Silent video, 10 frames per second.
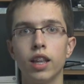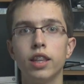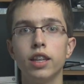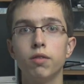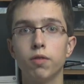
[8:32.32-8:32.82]

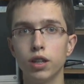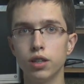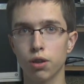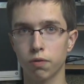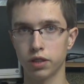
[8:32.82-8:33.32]
The
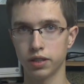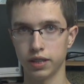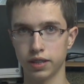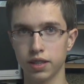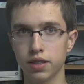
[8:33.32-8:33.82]
inverse of
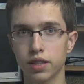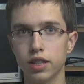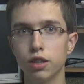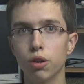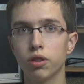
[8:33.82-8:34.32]
resistance
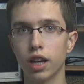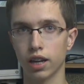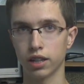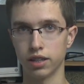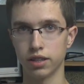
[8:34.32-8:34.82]
is
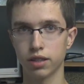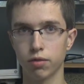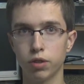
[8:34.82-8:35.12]
conductance,